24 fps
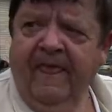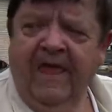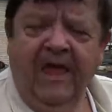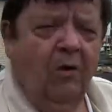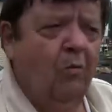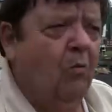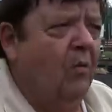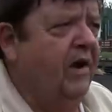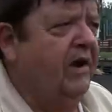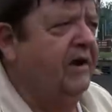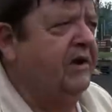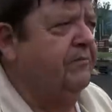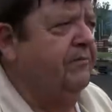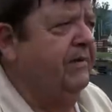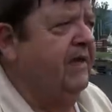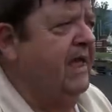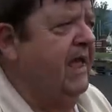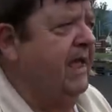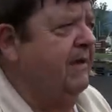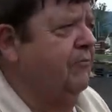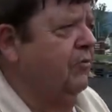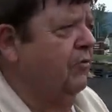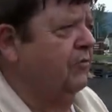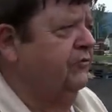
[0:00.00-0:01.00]
and wanted to be
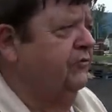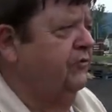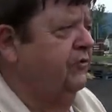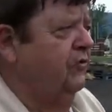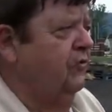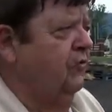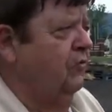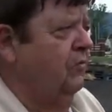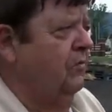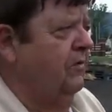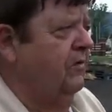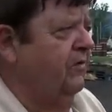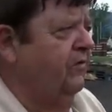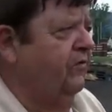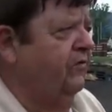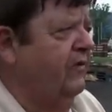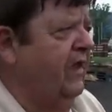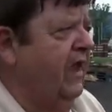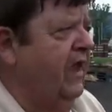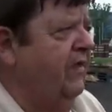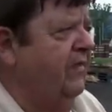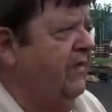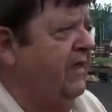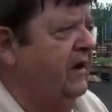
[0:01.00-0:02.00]
able to
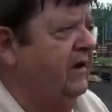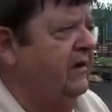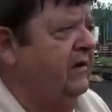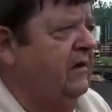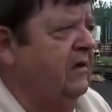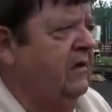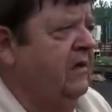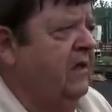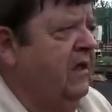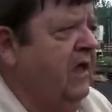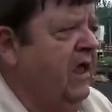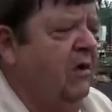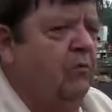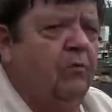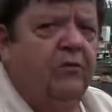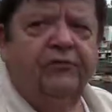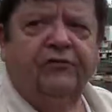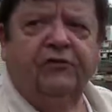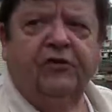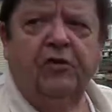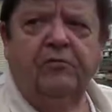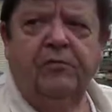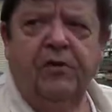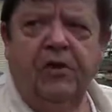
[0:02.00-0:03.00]
say that it
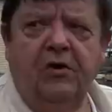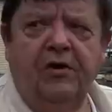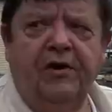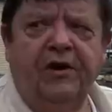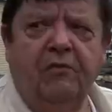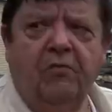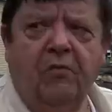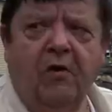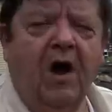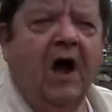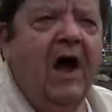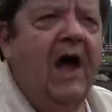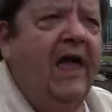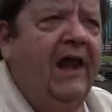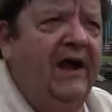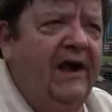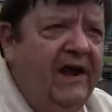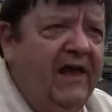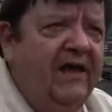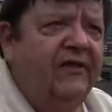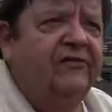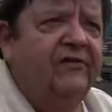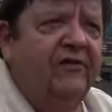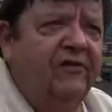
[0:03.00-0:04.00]
was community-wide,
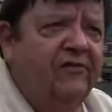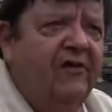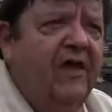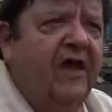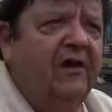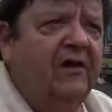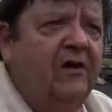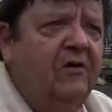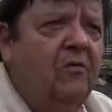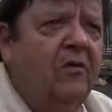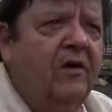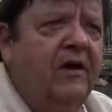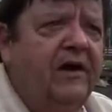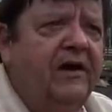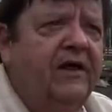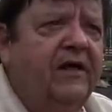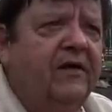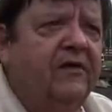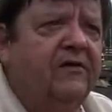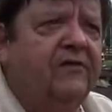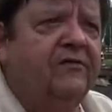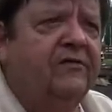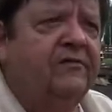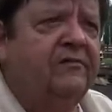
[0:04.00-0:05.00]
and that's exactly what it
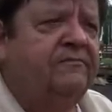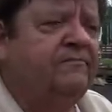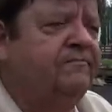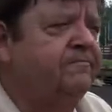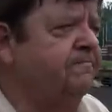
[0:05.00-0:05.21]
is.